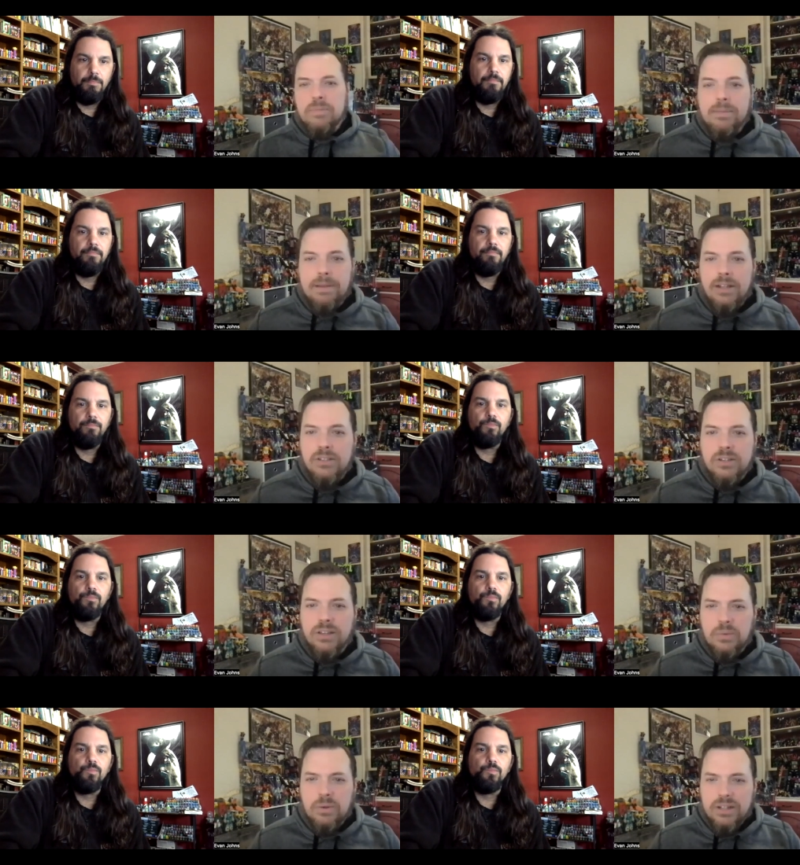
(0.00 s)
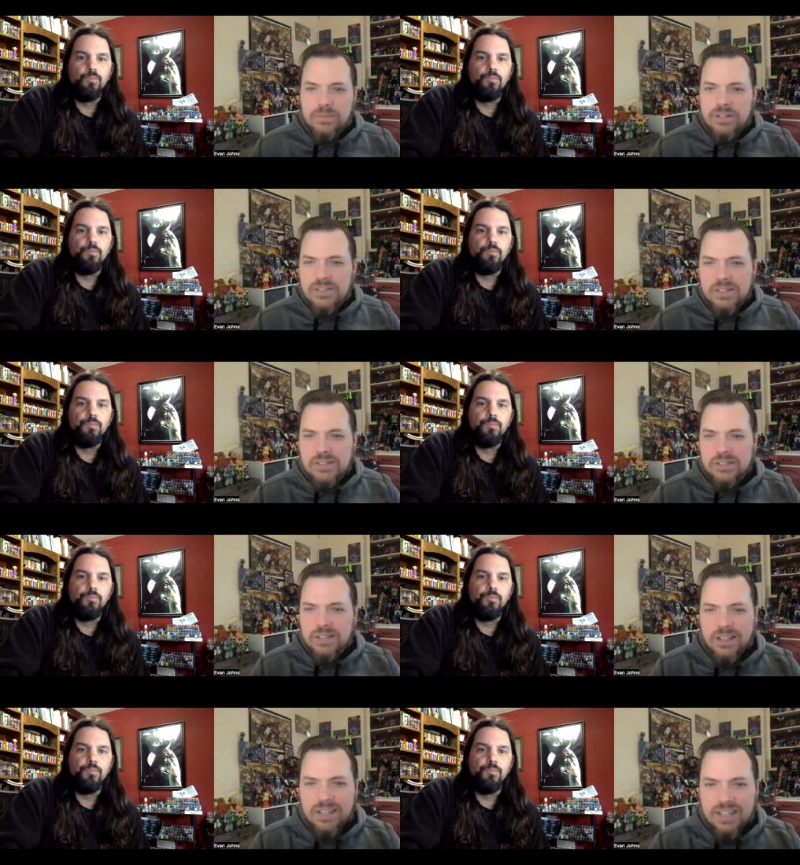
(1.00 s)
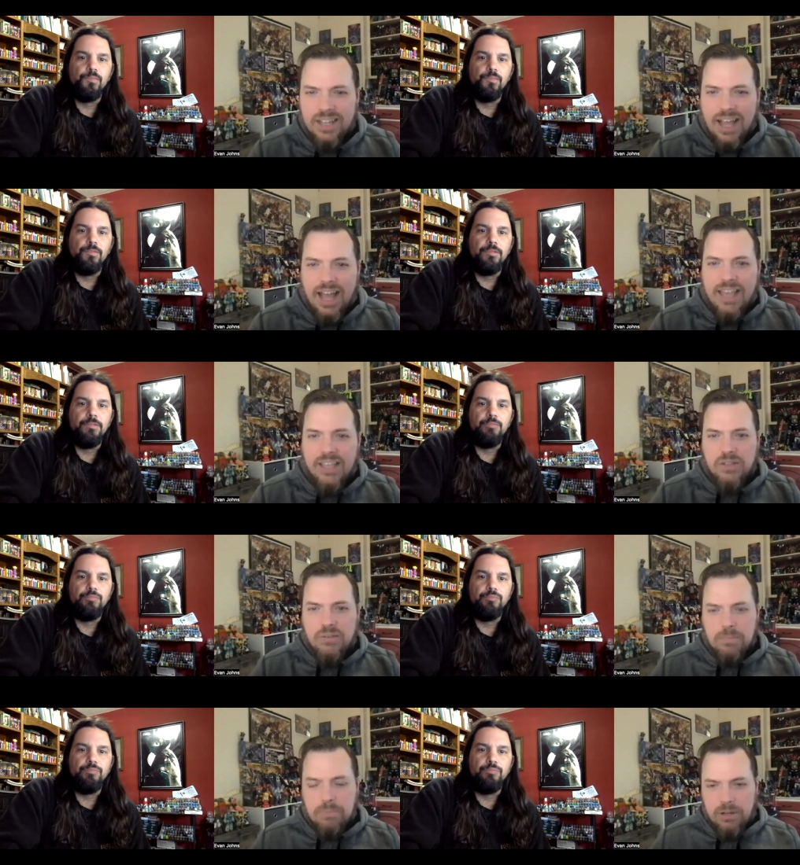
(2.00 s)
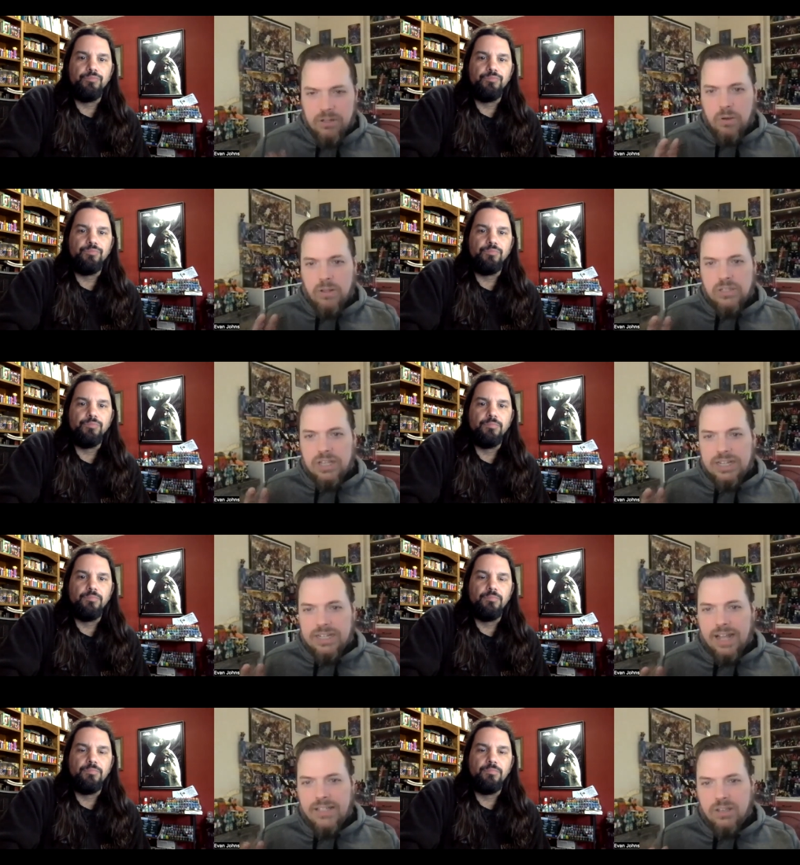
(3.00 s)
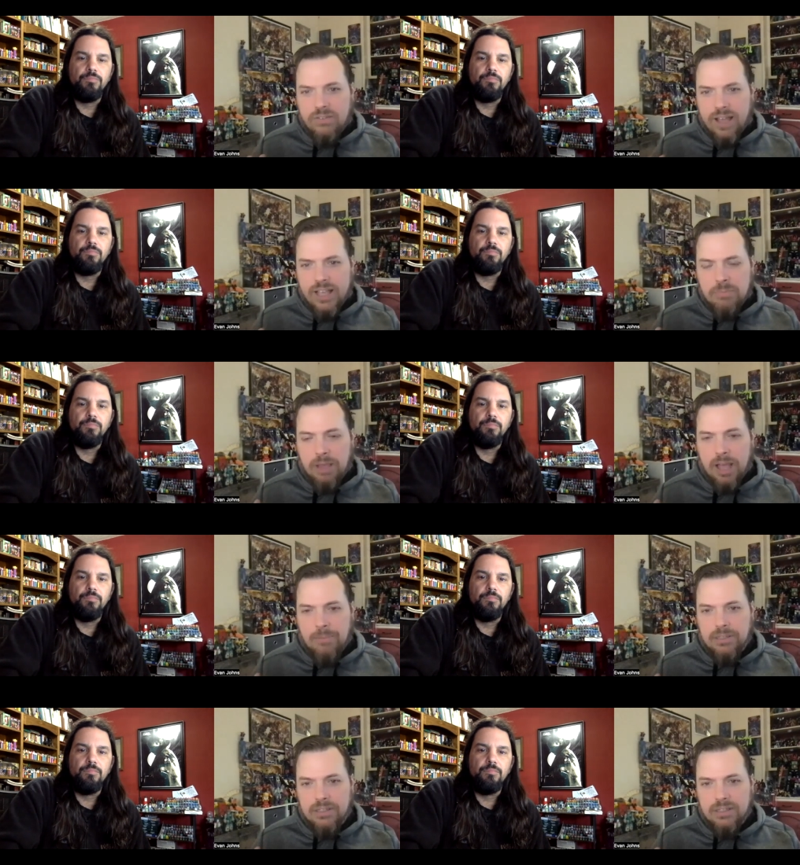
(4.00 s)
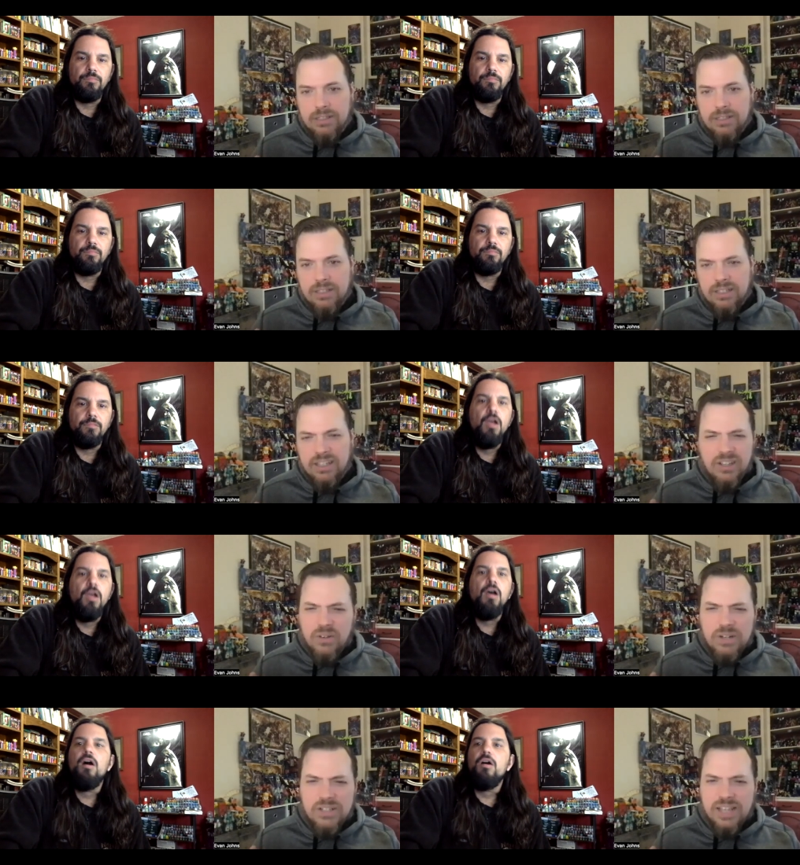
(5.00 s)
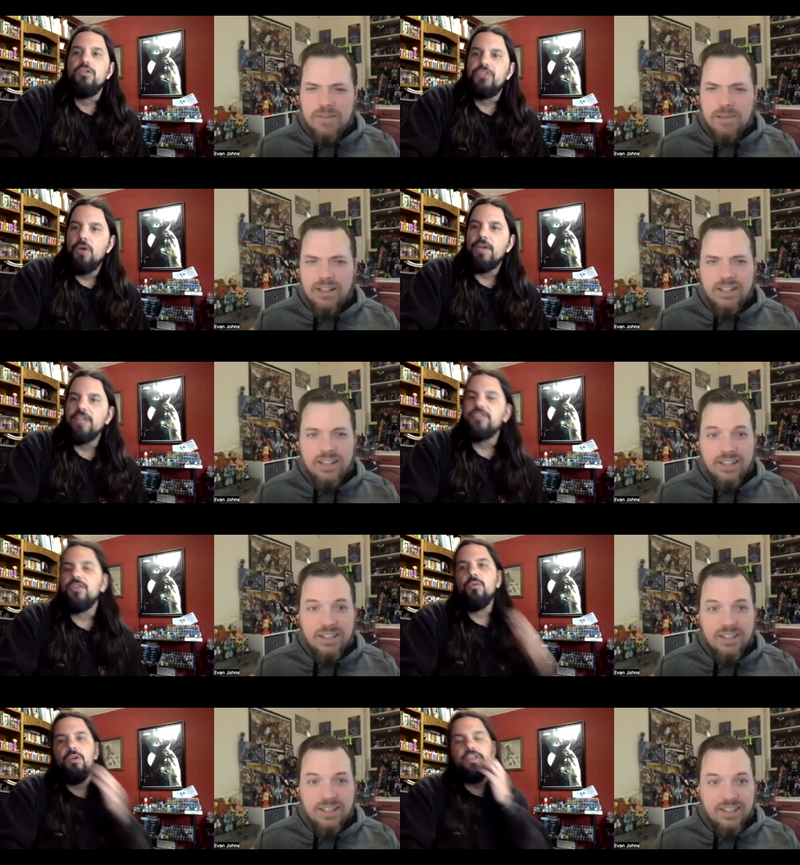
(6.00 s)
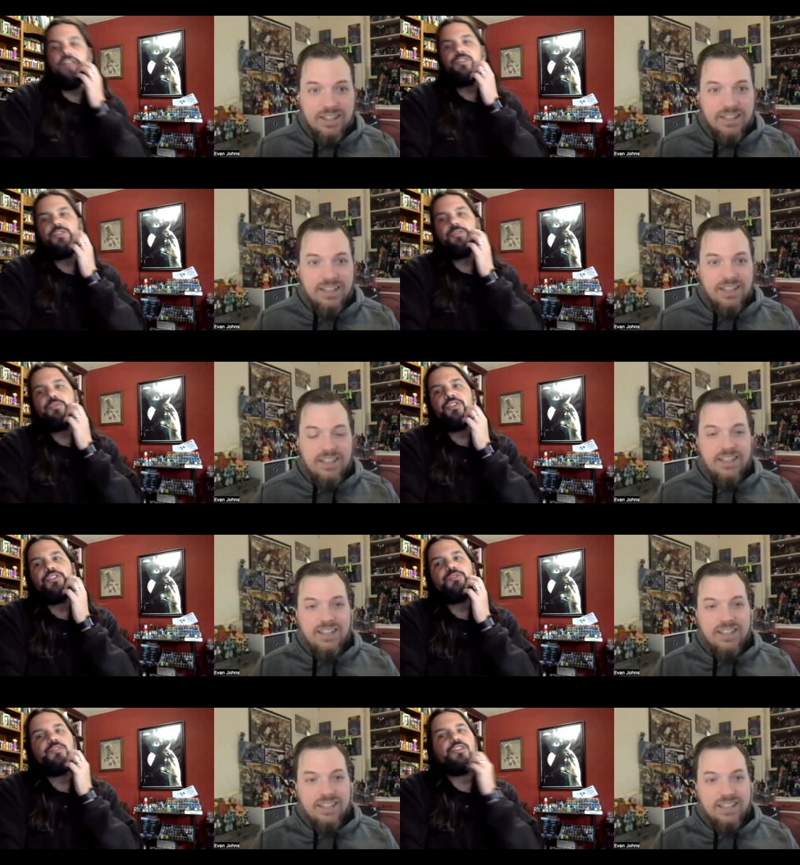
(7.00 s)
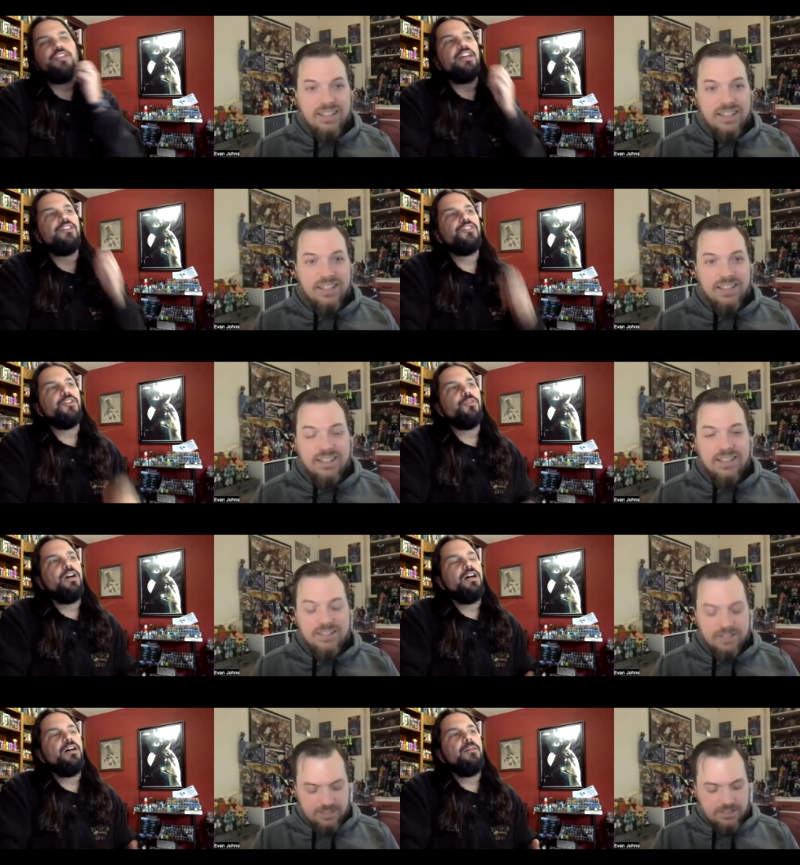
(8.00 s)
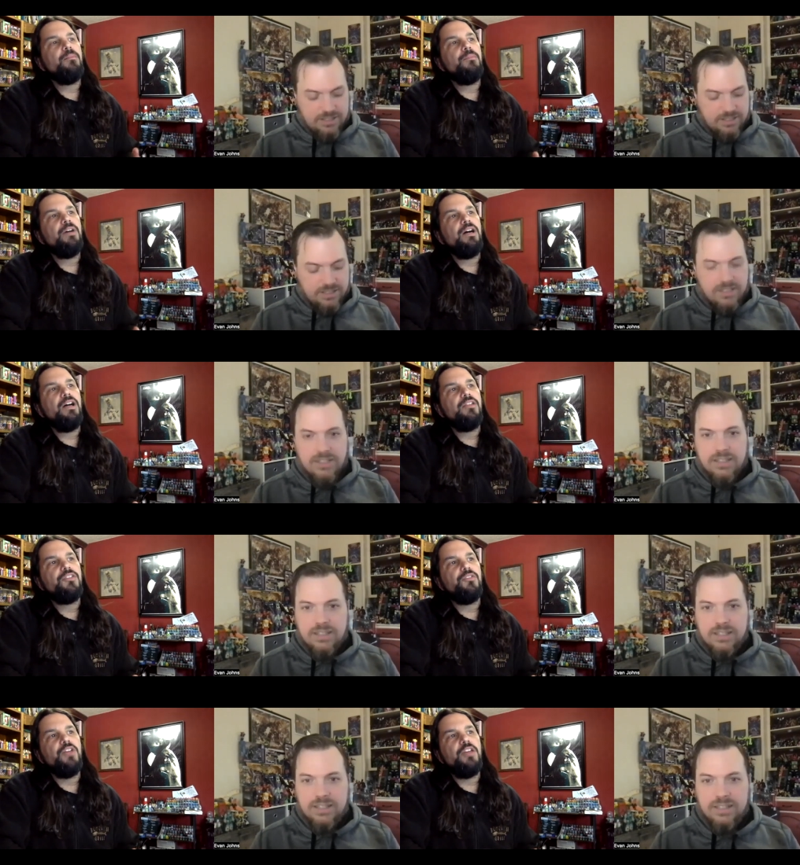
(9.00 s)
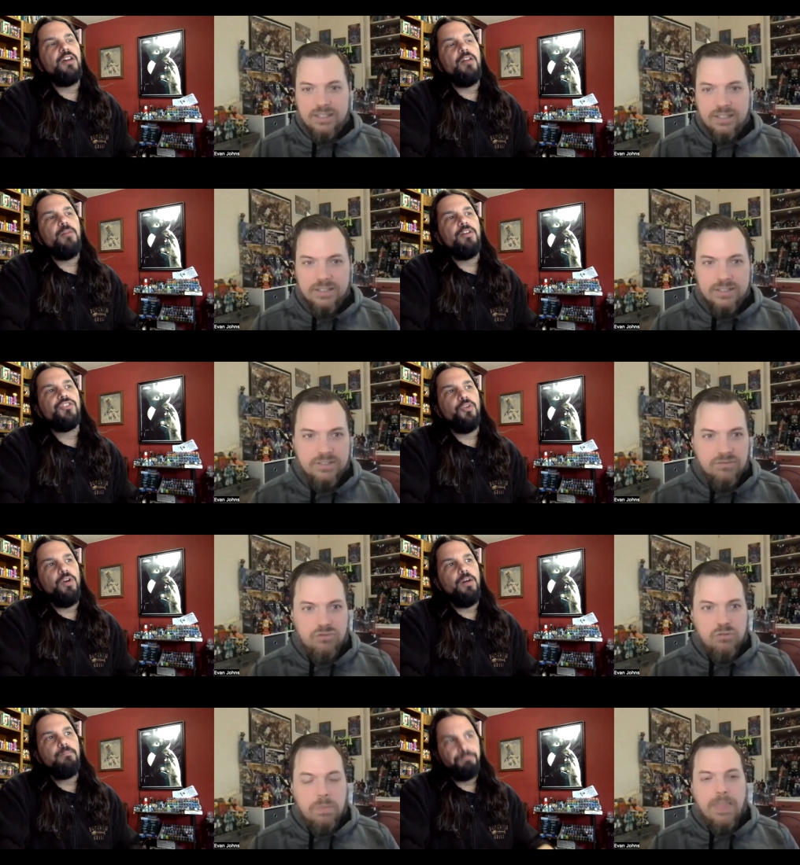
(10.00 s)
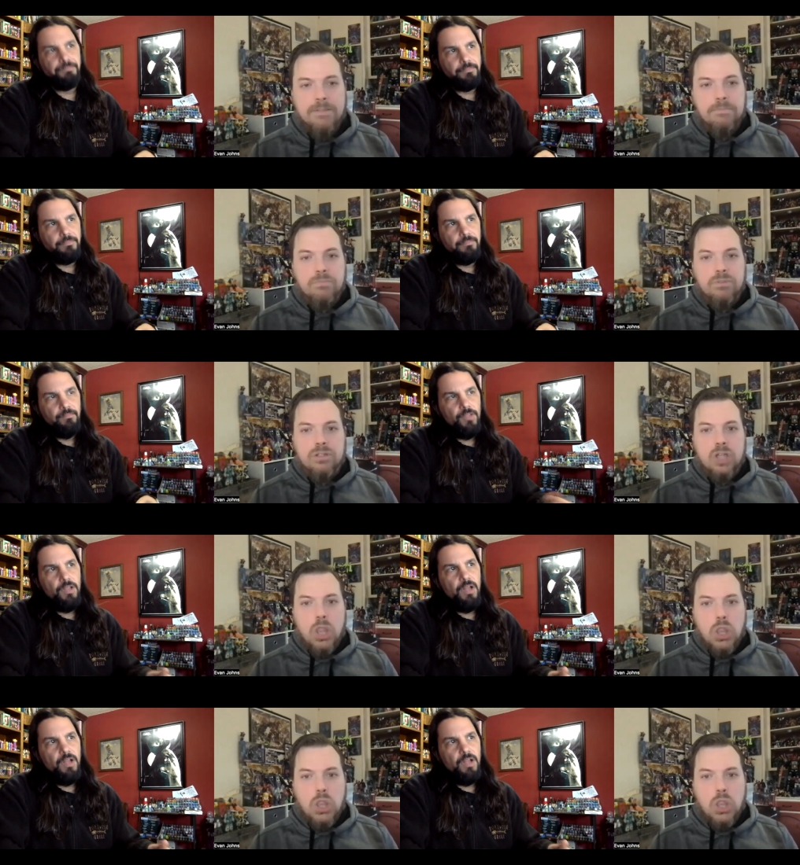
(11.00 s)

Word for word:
Speaker 1: back my notes, going, what what is this? I put in quotes, not so fast, Papa. What
Speaker 2: is so, that? Okay, so yeah, this this was a good this was a good line. So um, uh, so the uh, Autobots show up uh,